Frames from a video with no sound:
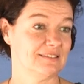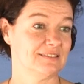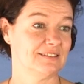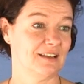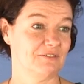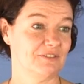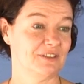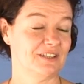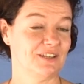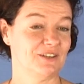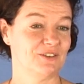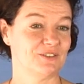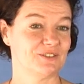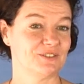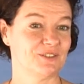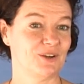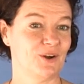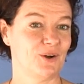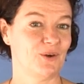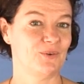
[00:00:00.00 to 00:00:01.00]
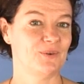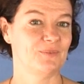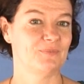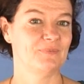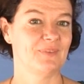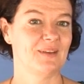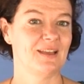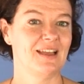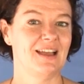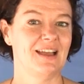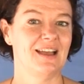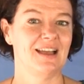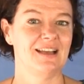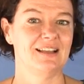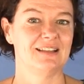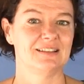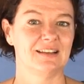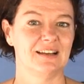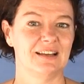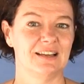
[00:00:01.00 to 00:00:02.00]
seven years ago.
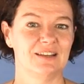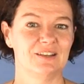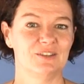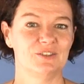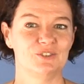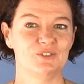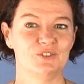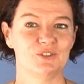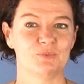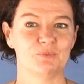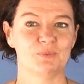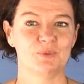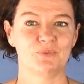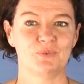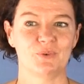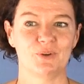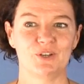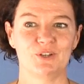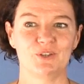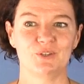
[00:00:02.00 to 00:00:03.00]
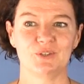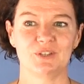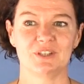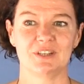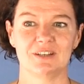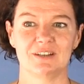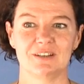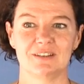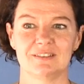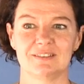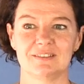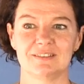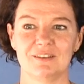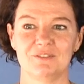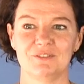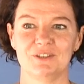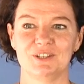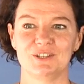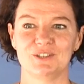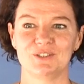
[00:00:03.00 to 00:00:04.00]
Like just before New Year,
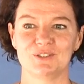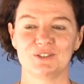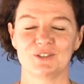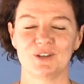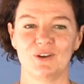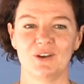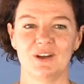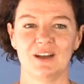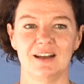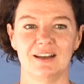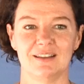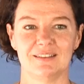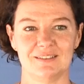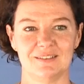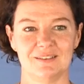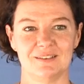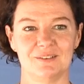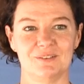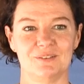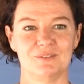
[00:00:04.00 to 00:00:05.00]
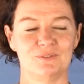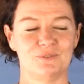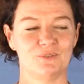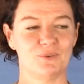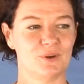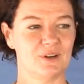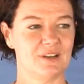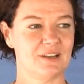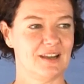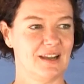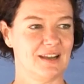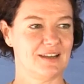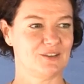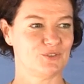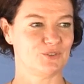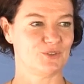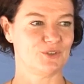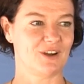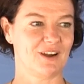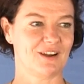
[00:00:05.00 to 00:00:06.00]
seven years ago, I had the four day
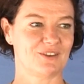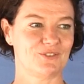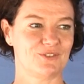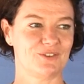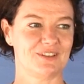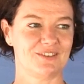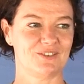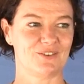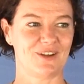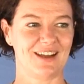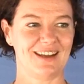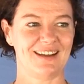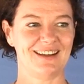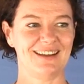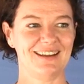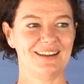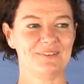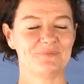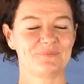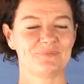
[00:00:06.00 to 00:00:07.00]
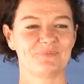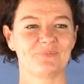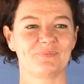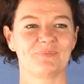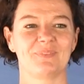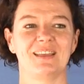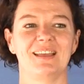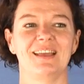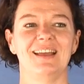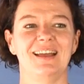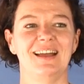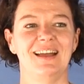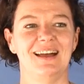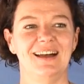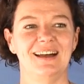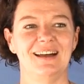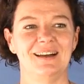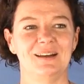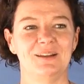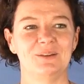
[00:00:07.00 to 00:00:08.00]
introductory training.
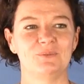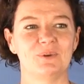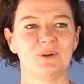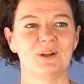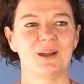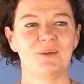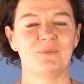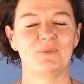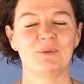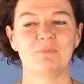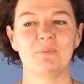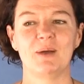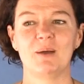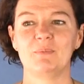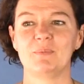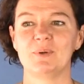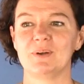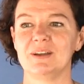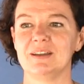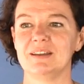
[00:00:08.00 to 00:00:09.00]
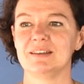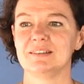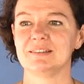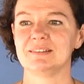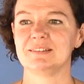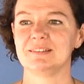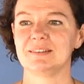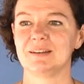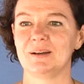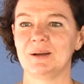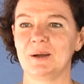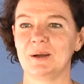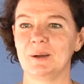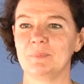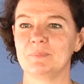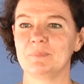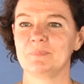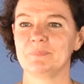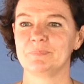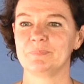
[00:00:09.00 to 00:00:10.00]
And what I remember is uh,